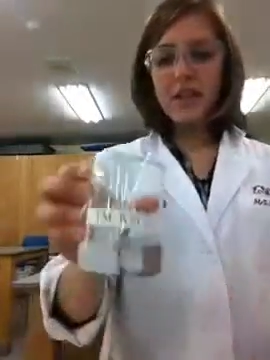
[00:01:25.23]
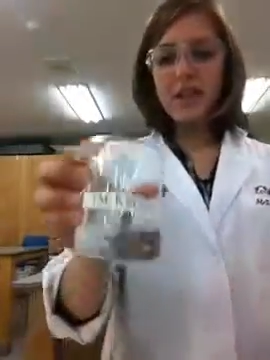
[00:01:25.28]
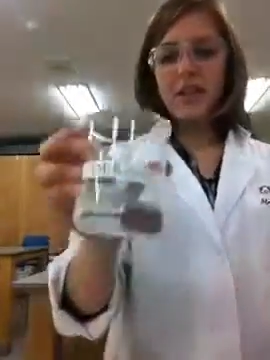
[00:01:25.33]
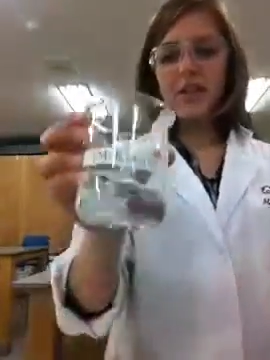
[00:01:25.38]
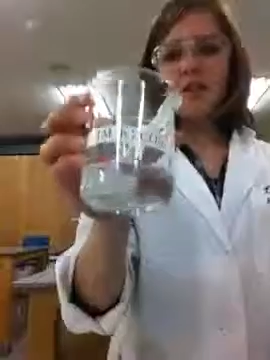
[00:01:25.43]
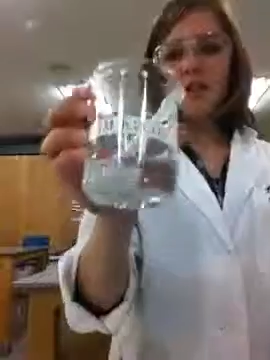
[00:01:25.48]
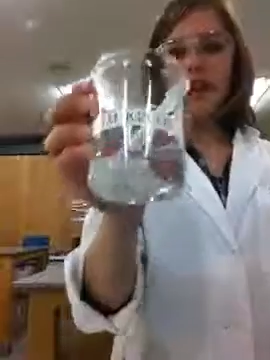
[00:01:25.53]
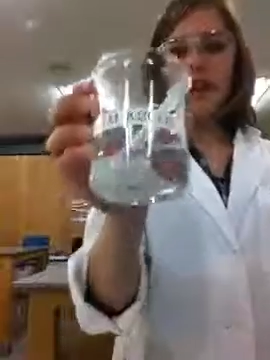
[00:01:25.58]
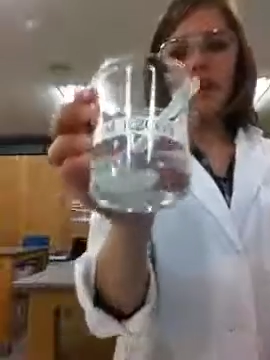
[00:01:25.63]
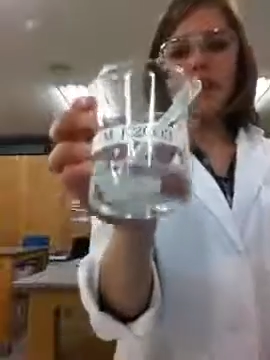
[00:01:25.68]

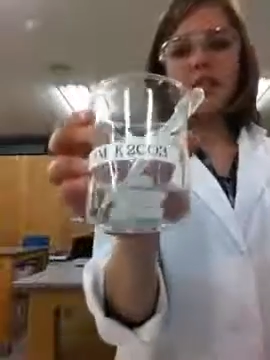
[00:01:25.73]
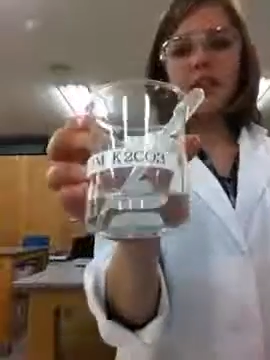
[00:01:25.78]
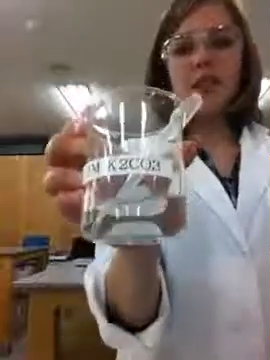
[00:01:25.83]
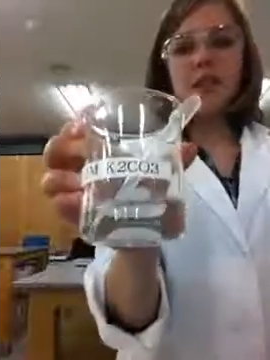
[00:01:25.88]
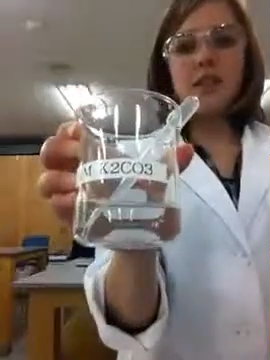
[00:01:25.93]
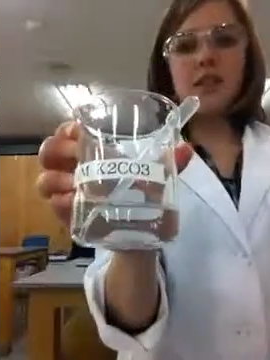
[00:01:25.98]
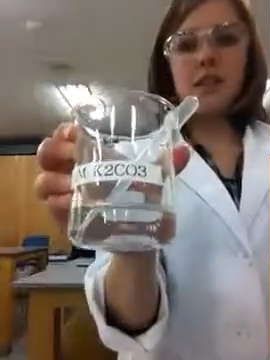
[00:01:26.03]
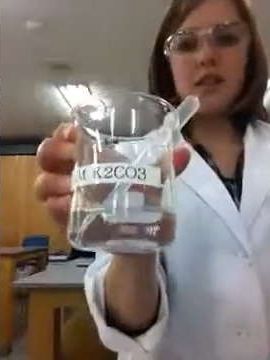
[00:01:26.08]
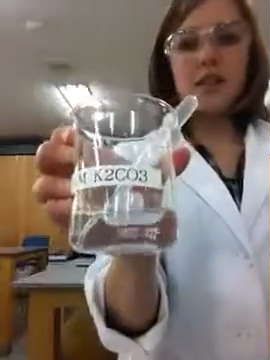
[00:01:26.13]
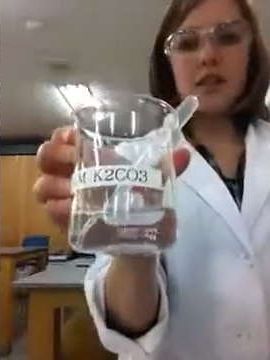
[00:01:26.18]
In fact,
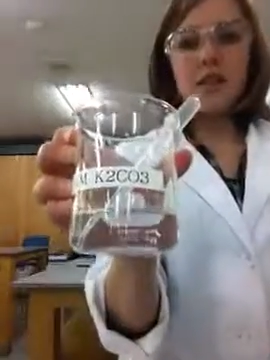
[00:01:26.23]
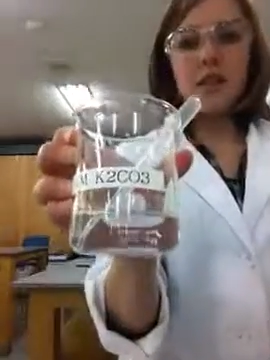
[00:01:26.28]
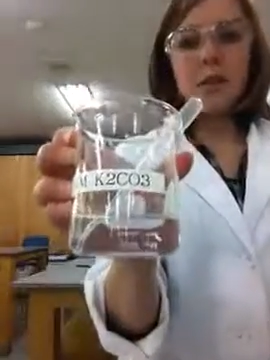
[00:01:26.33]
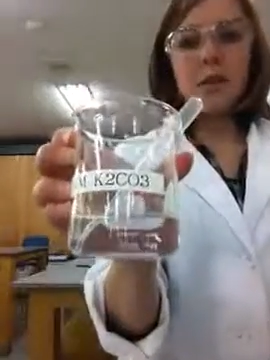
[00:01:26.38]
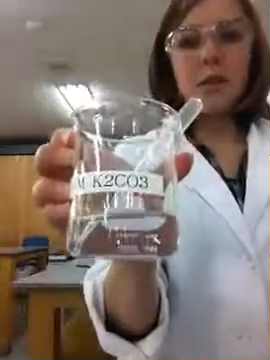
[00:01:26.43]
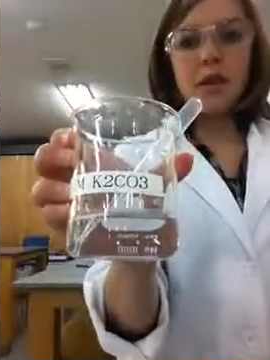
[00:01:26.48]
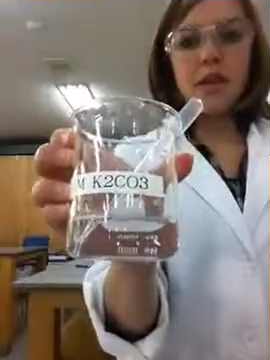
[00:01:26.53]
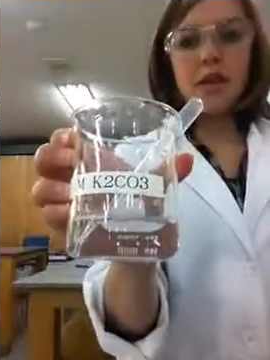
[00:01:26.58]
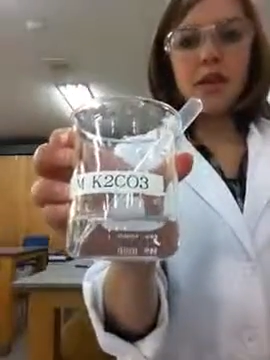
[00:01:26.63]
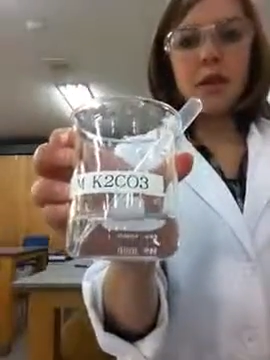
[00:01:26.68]
this is
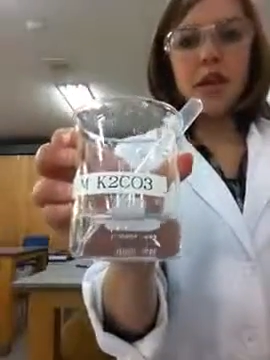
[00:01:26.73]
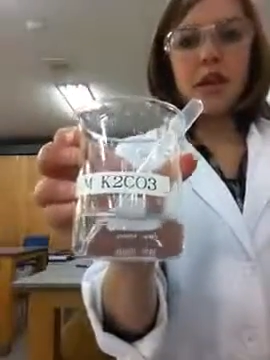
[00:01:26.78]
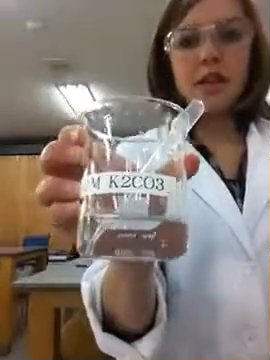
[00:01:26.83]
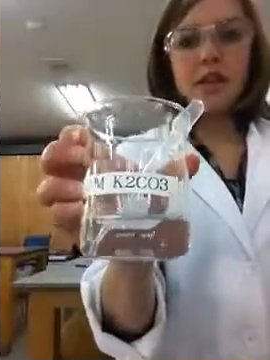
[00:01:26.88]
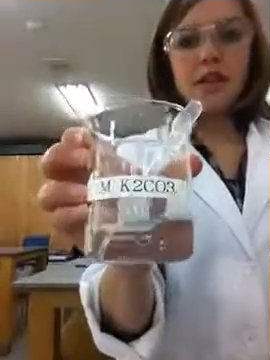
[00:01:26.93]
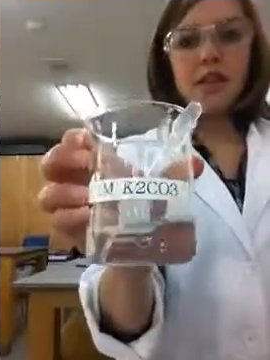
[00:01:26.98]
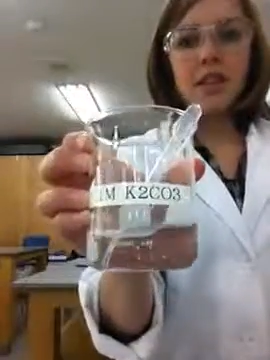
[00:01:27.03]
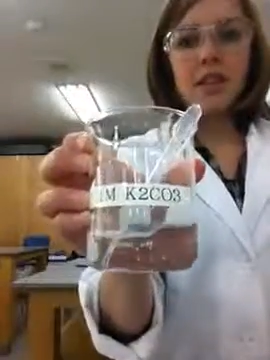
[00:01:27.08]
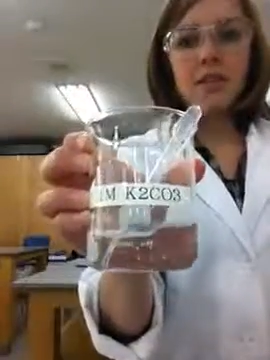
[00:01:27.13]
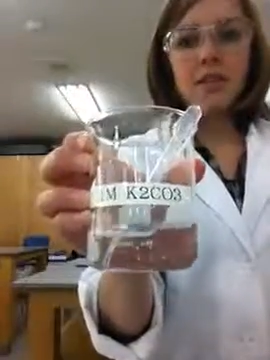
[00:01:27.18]

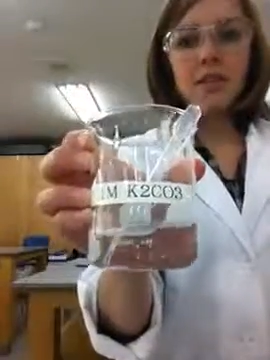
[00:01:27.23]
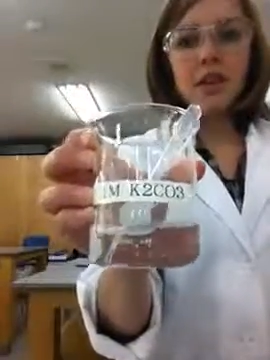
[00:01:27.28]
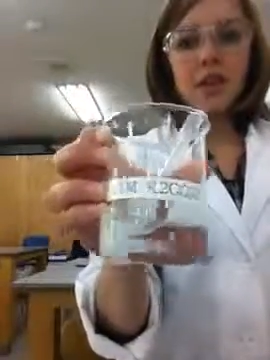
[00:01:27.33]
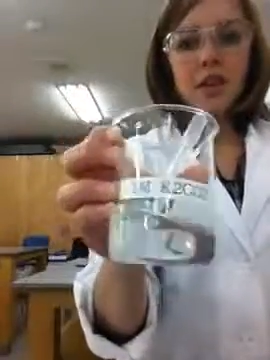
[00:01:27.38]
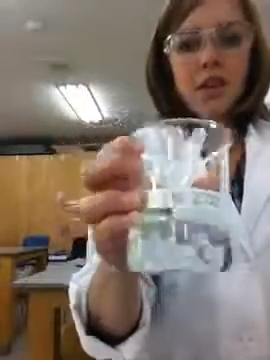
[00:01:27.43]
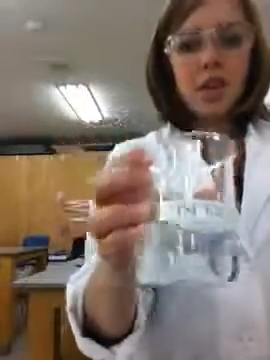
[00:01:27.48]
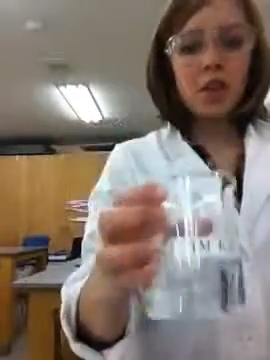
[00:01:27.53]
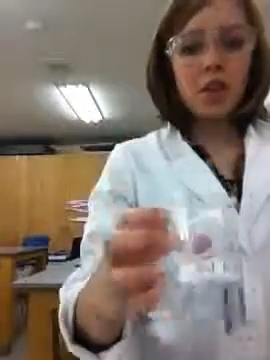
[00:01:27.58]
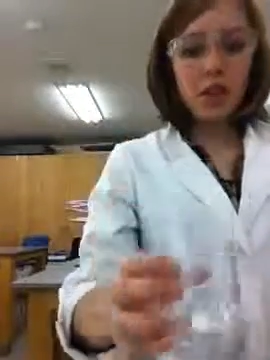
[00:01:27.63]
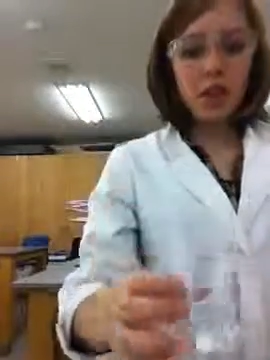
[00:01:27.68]
potassium
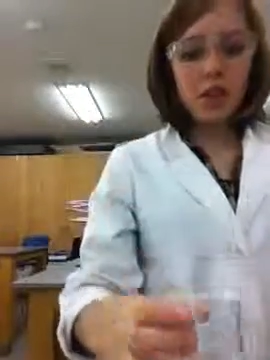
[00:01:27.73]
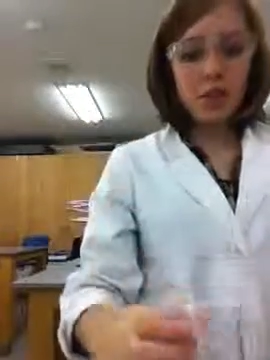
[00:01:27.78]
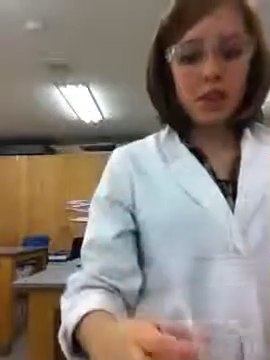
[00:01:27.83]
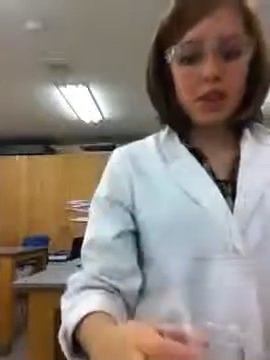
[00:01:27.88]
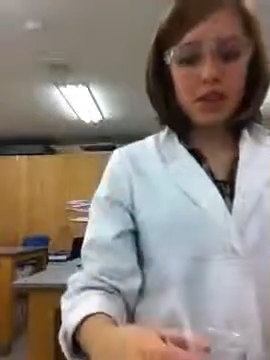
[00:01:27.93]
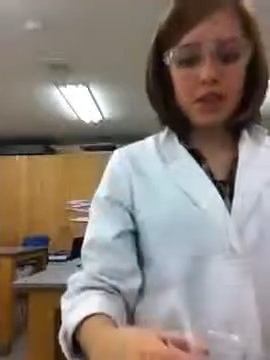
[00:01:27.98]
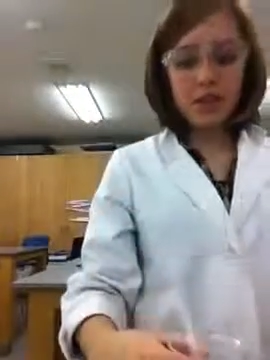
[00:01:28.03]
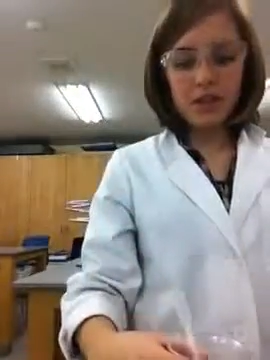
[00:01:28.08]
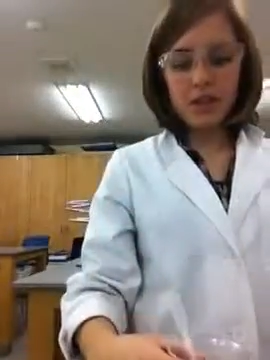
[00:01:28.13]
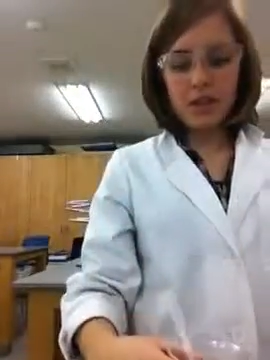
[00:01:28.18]

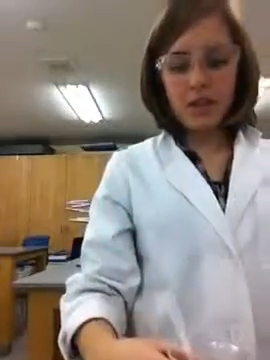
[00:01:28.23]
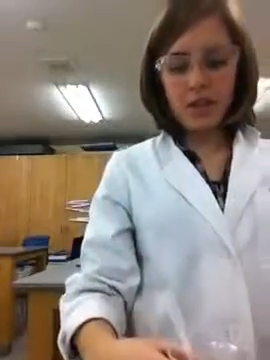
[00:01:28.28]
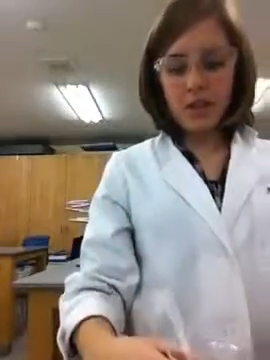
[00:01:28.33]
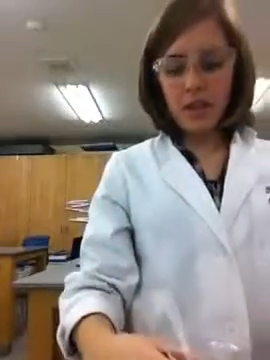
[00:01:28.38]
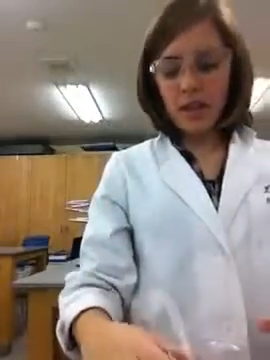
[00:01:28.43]
carbonate.